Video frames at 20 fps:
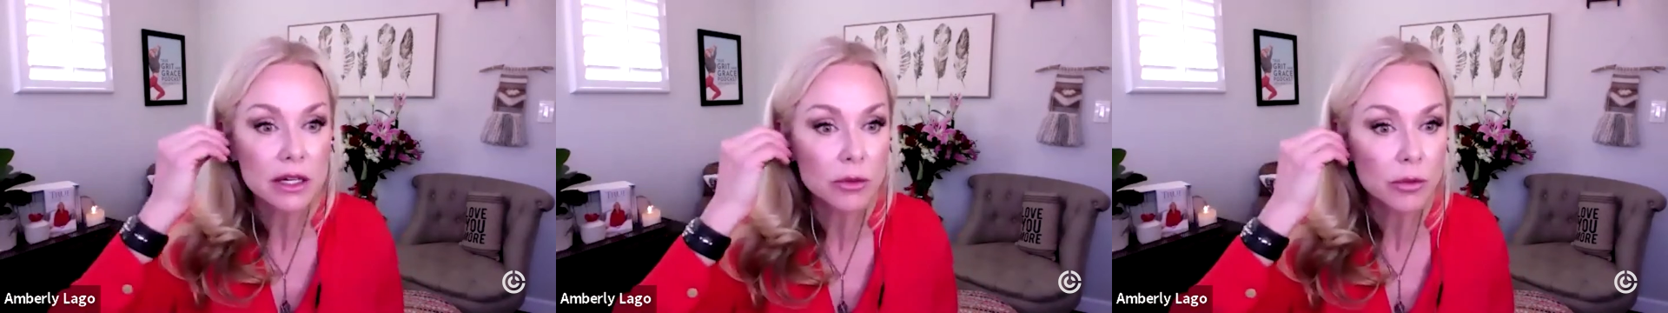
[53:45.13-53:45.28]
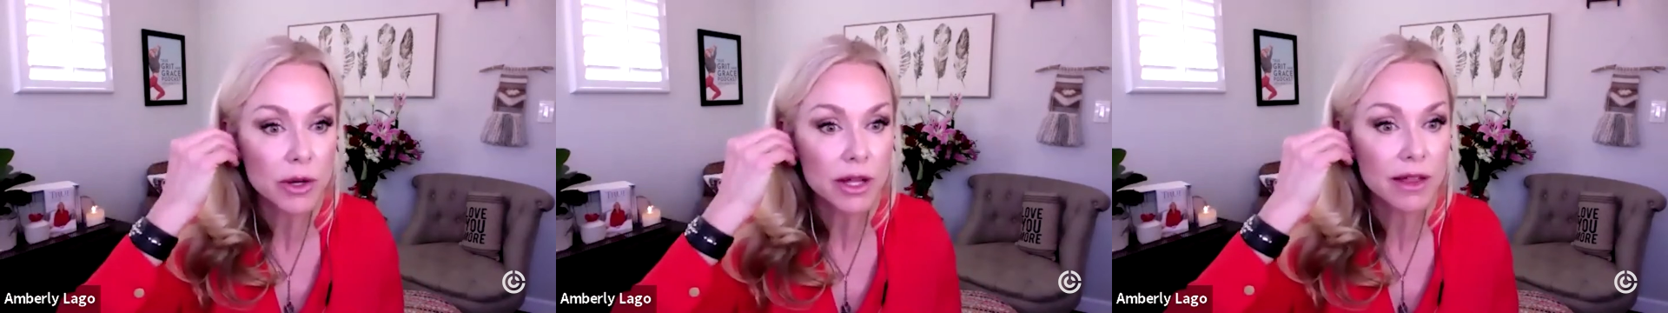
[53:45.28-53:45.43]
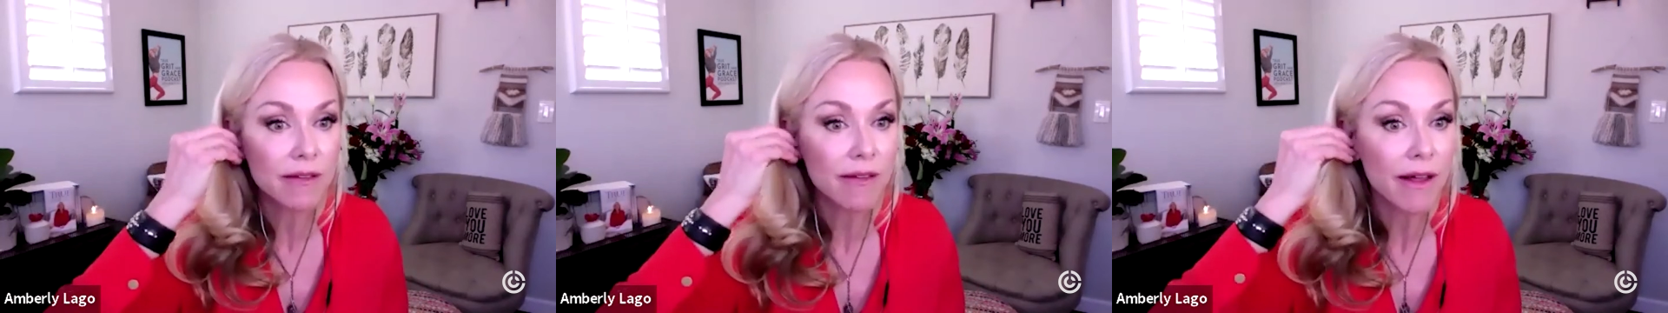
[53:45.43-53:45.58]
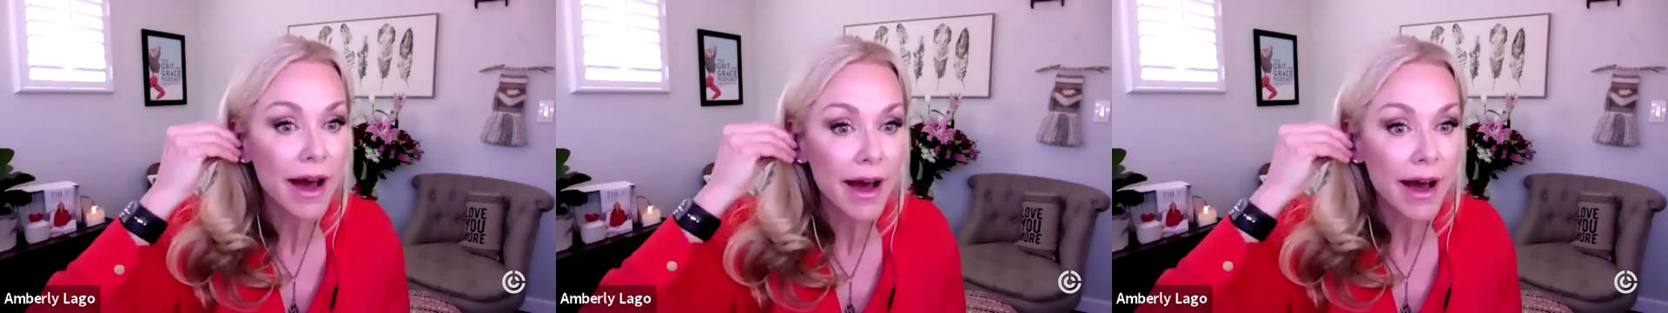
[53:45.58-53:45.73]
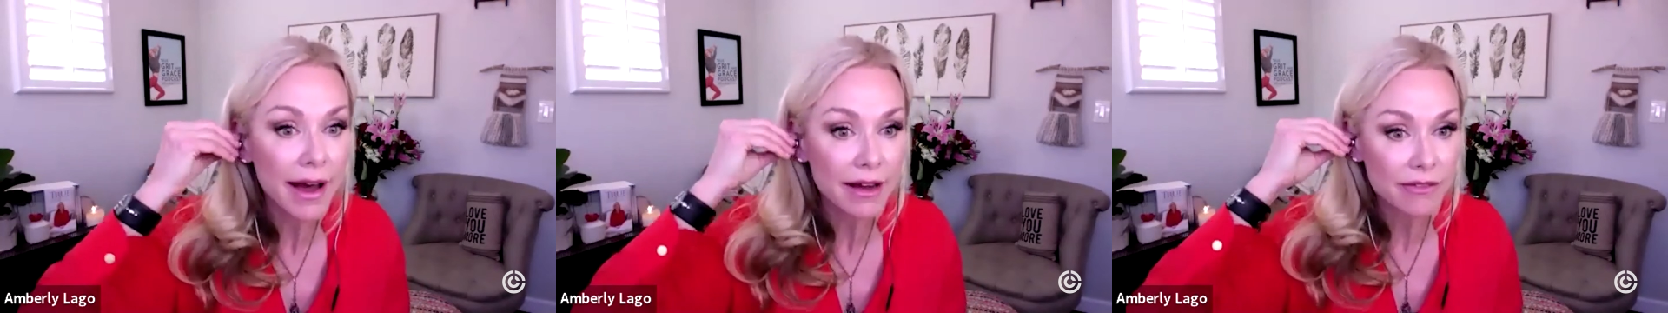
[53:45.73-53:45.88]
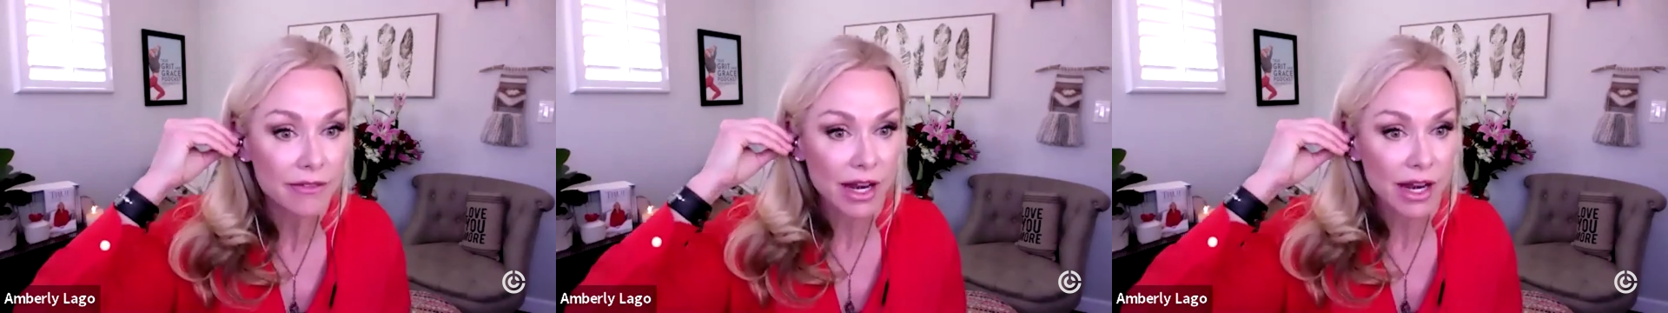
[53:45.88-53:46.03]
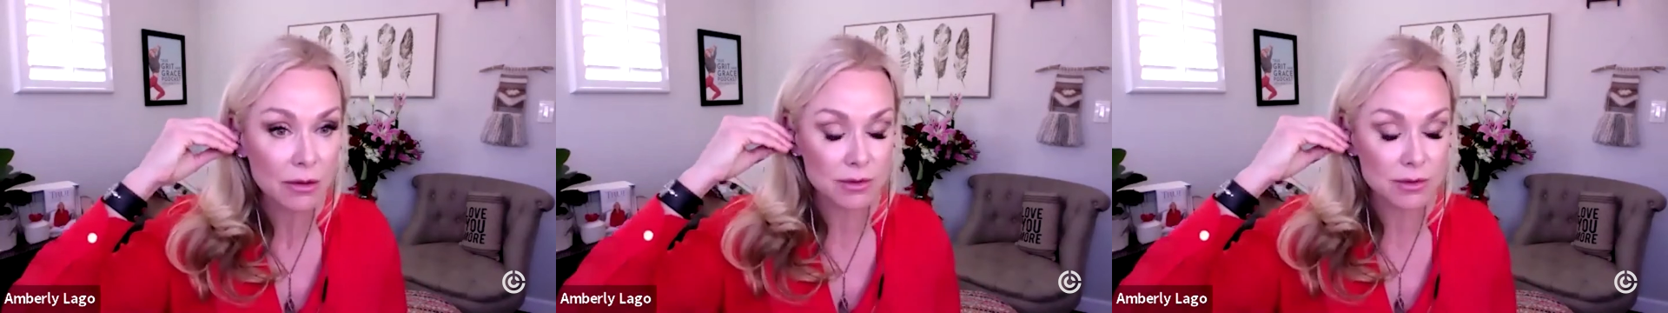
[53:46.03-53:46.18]
went live
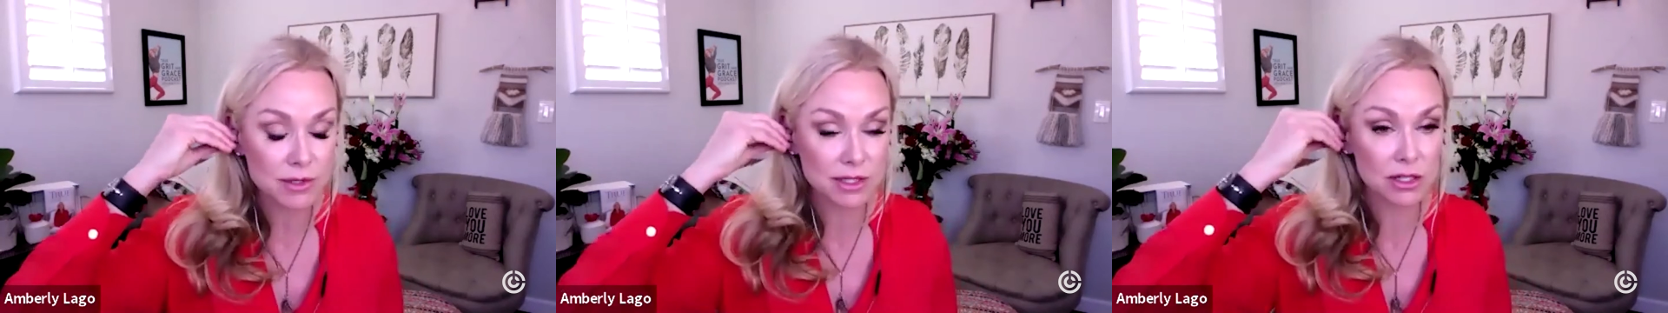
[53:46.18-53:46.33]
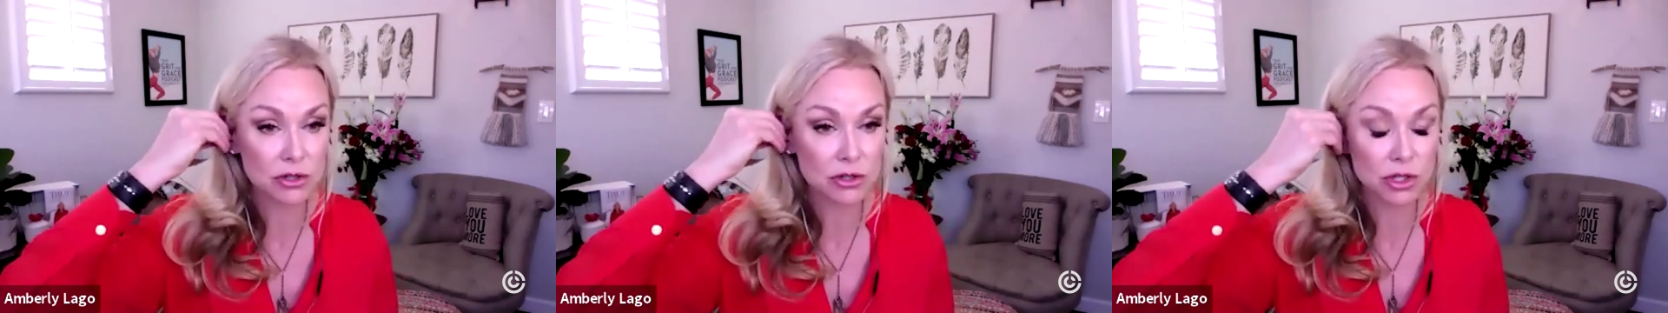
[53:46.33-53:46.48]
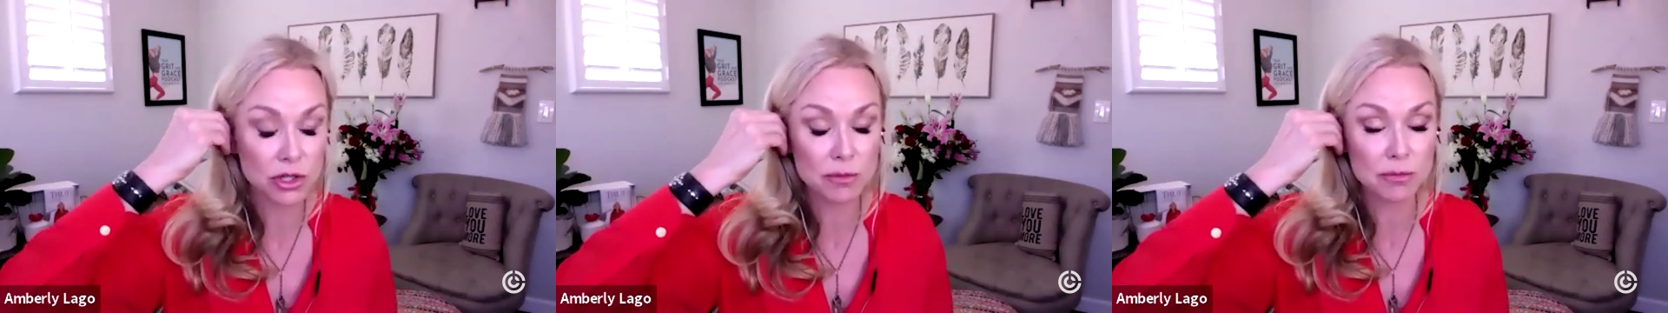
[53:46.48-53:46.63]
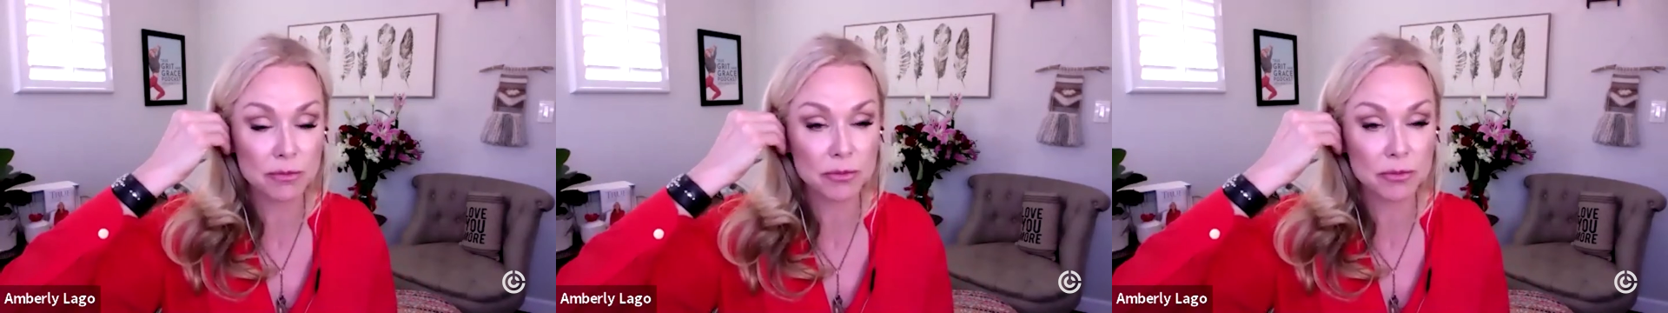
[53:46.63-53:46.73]
and I was the only